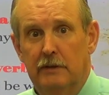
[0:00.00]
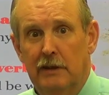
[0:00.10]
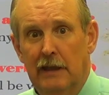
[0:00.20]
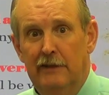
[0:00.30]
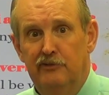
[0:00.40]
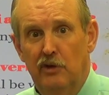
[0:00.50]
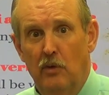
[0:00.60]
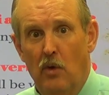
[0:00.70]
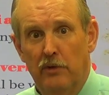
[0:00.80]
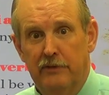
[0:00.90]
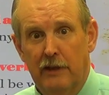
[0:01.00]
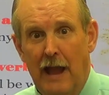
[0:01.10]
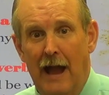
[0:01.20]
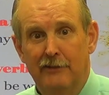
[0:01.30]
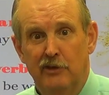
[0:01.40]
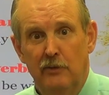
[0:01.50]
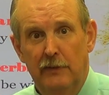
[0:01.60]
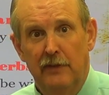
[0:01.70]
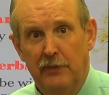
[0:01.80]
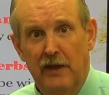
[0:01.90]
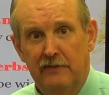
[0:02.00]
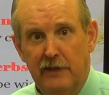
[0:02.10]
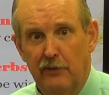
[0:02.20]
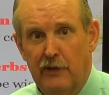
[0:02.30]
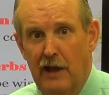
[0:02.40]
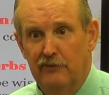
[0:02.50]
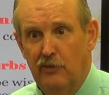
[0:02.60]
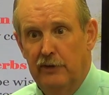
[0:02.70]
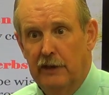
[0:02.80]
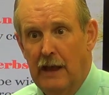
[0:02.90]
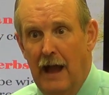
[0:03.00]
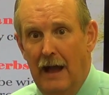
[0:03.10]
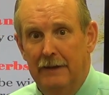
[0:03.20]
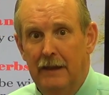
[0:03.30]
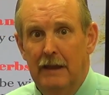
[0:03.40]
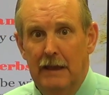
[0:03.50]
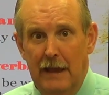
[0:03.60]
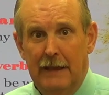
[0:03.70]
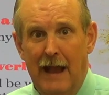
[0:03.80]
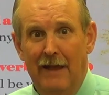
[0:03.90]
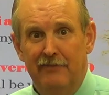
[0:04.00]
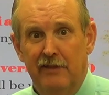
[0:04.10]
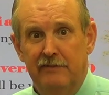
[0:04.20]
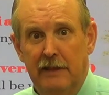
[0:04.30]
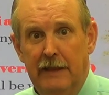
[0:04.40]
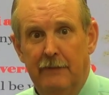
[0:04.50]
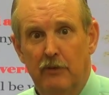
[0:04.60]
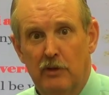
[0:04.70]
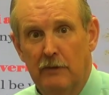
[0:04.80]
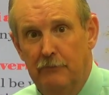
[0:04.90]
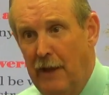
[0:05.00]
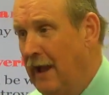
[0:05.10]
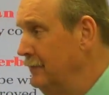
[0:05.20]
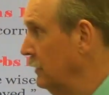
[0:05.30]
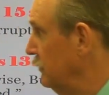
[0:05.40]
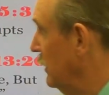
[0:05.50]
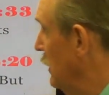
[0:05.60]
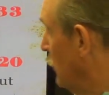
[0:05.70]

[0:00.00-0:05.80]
lead you or to guide you into things that are contrary to God. And God says that evil companions